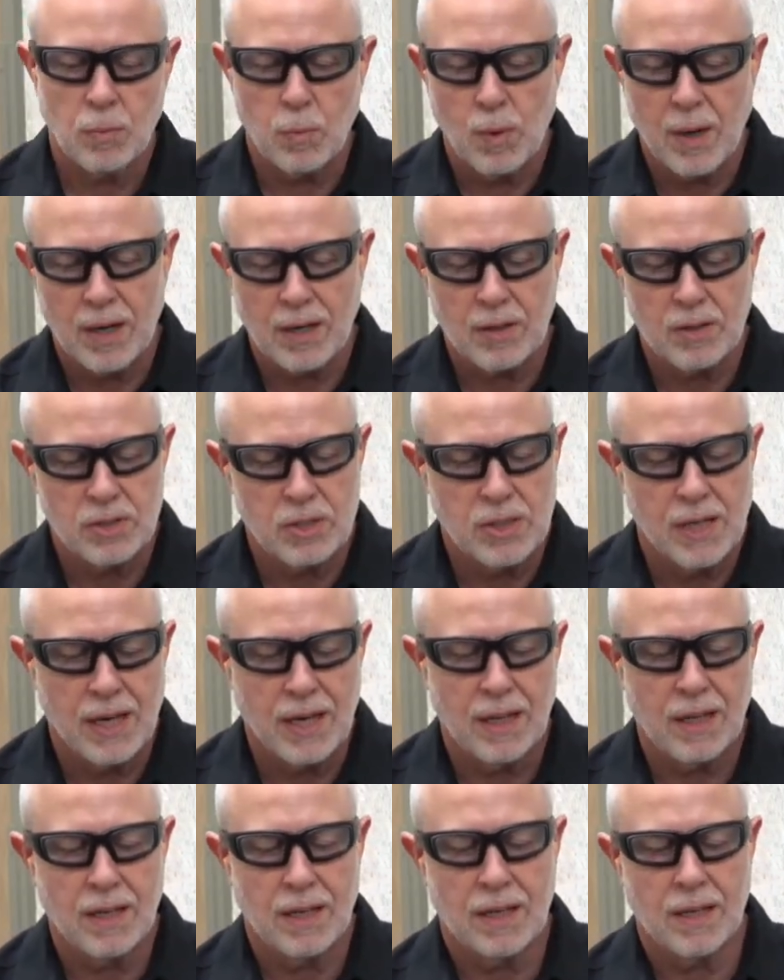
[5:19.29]
rocker
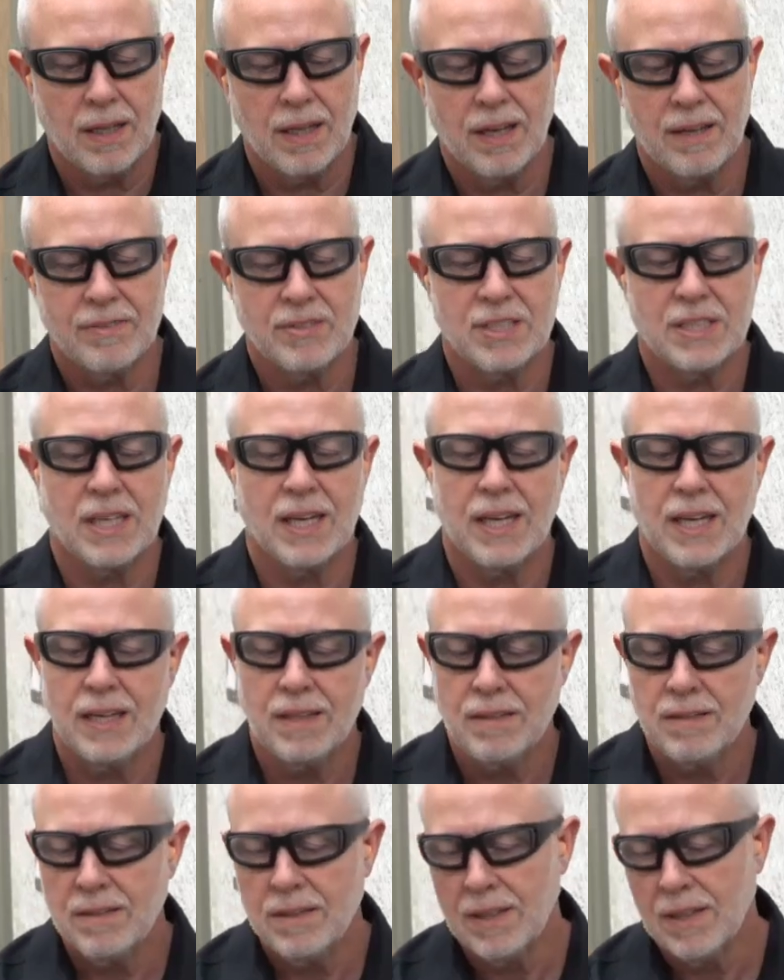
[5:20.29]
style on the left
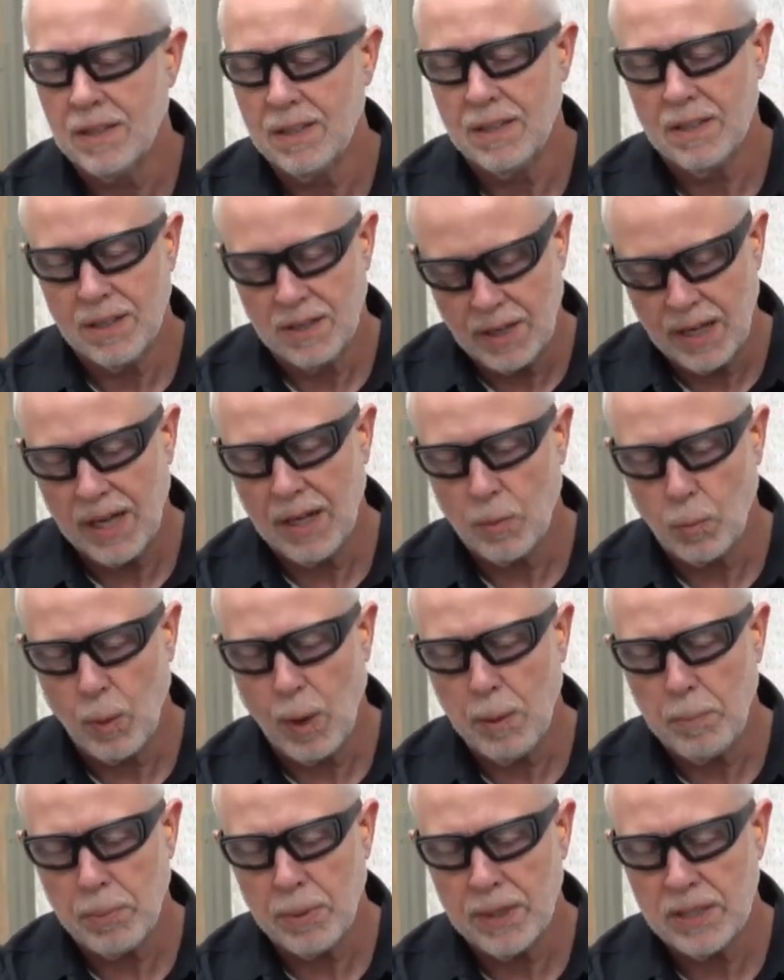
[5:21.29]
side, and
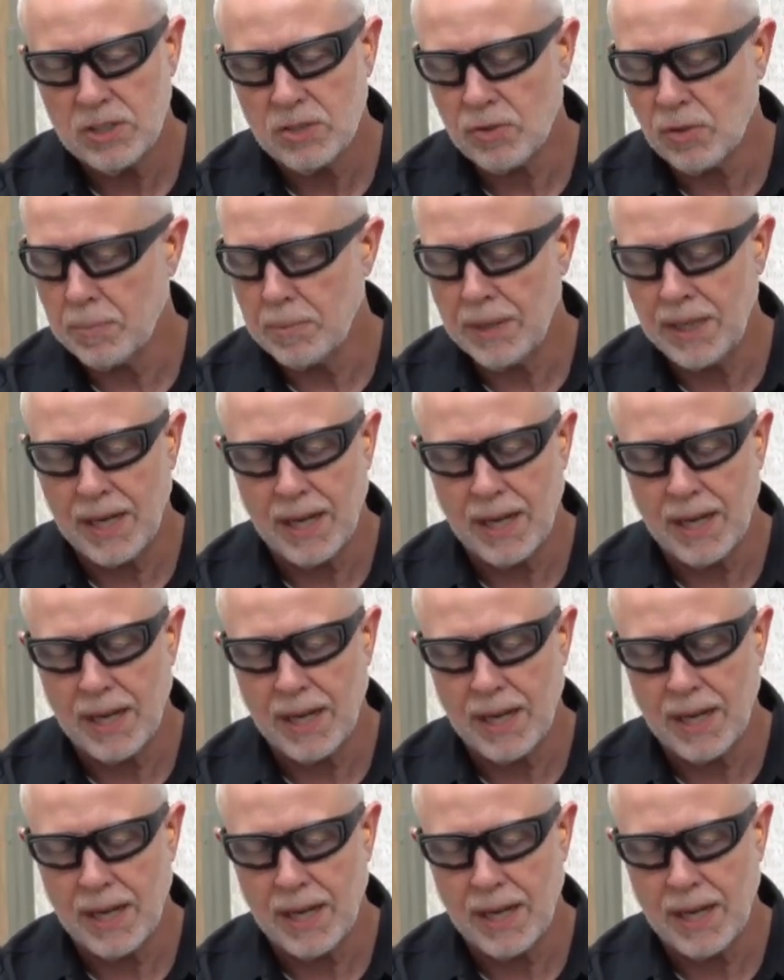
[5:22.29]
well-placed for me.